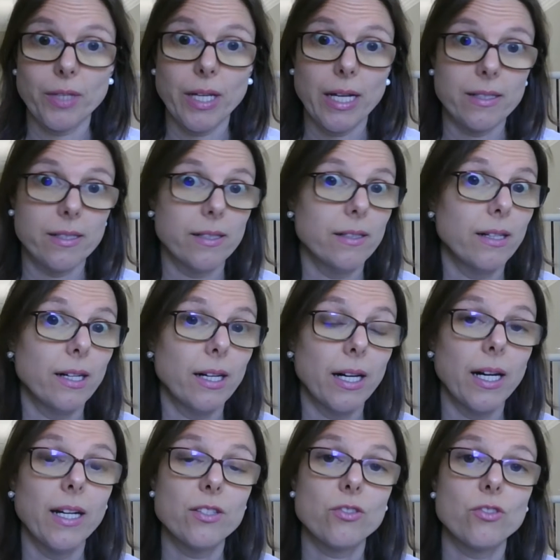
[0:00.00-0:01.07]
that.
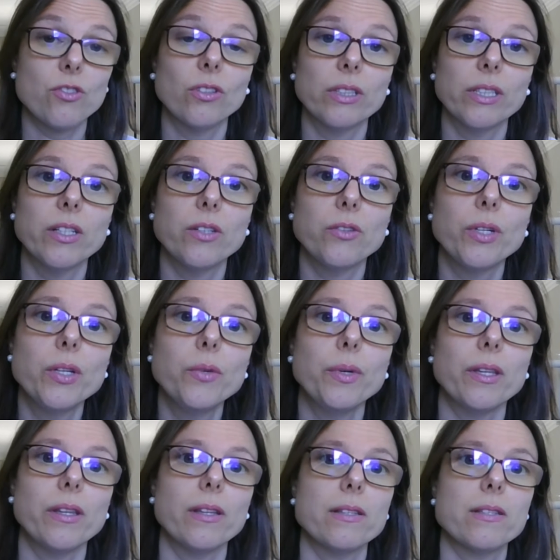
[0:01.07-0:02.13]
I strongly agree
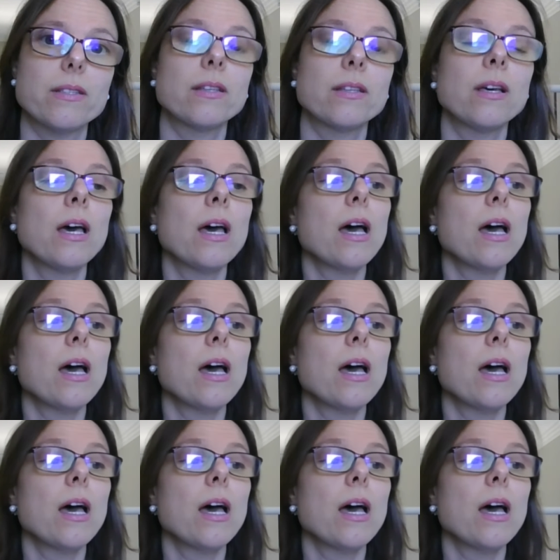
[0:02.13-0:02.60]
with this.